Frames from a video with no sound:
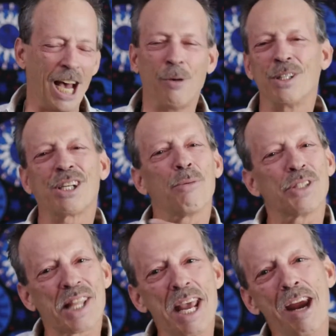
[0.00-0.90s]
I wish I
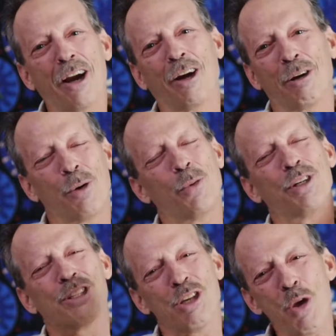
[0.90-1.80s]
was there
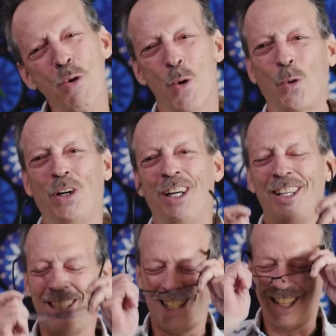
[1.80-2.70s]
with you
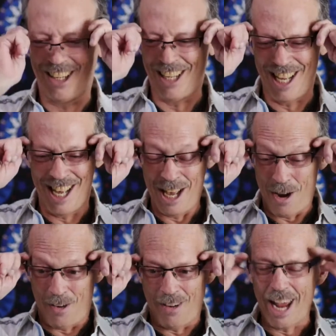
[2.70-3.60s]

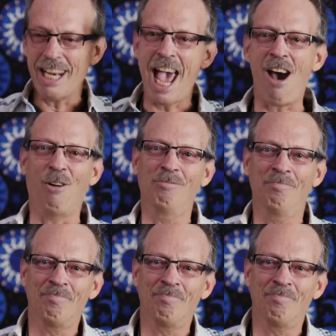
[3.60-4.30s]
right now.